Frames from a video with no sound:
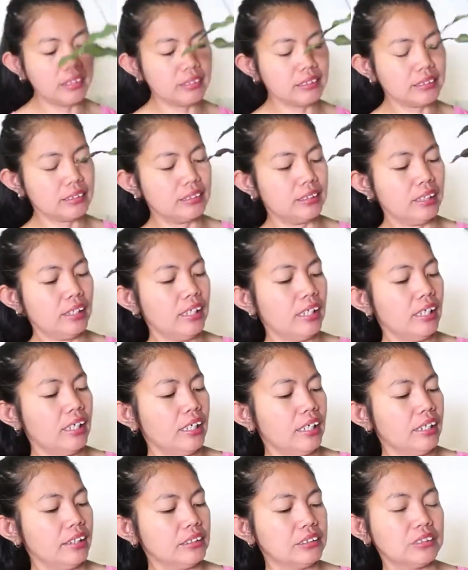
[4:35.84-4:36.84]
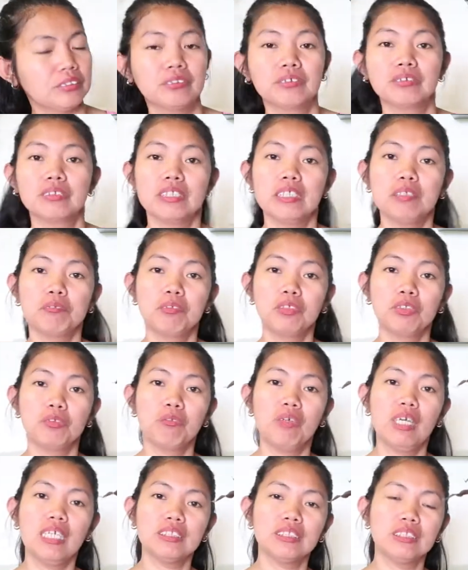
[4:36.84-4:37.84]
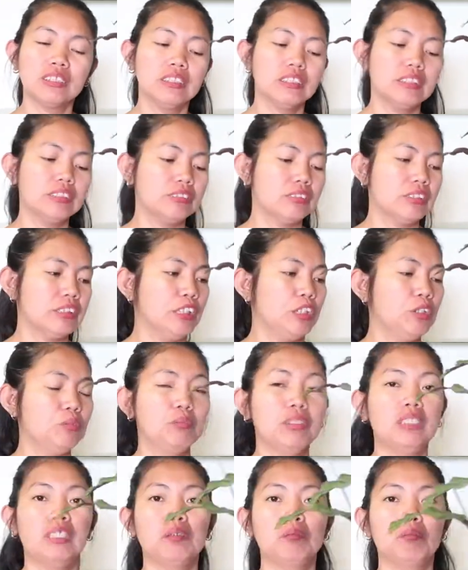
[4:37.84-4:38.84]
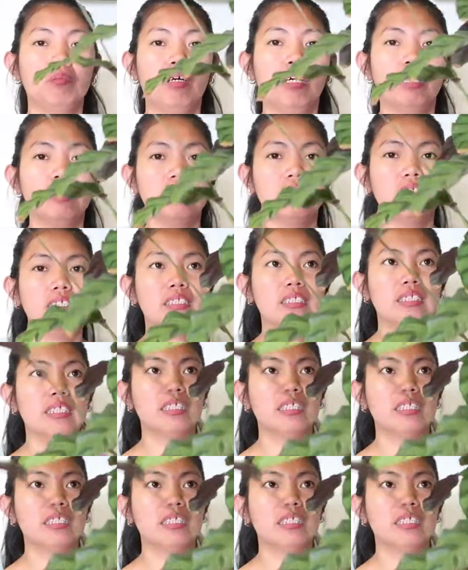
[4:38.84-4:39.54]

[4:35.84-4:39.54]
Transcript: this guy so keep on watching to see me repotting